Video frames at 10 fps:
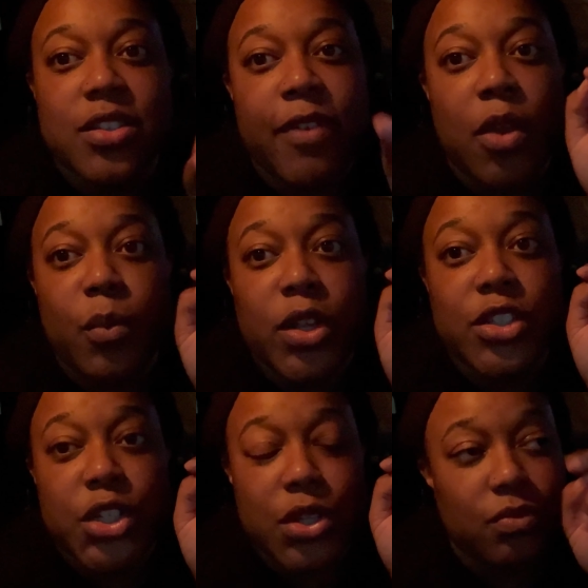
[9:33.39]
if I would
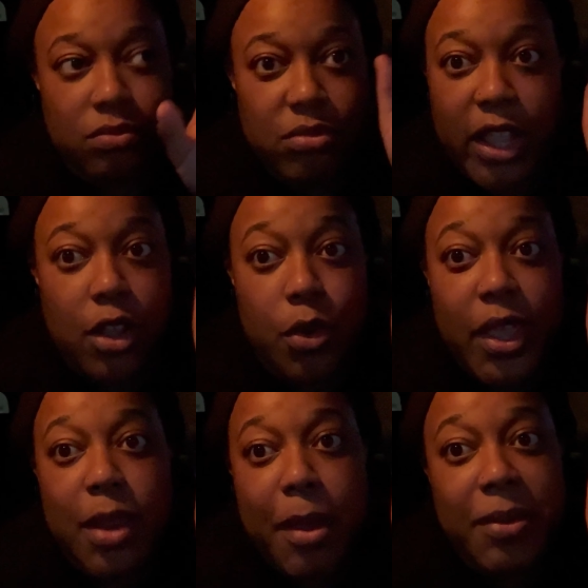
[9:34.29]
to like go
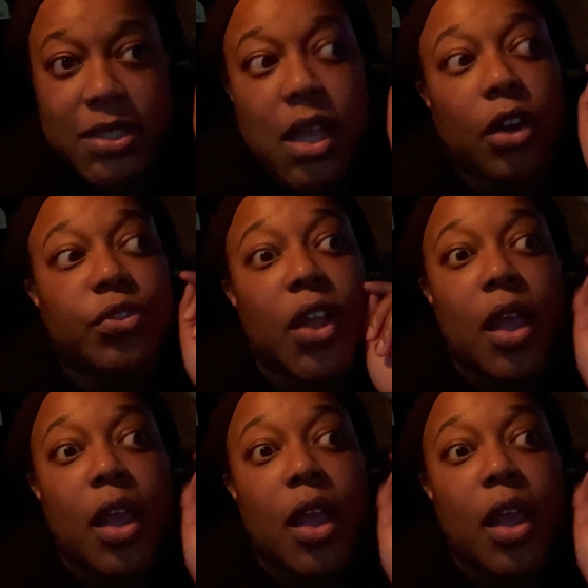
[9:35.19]
get it by myself.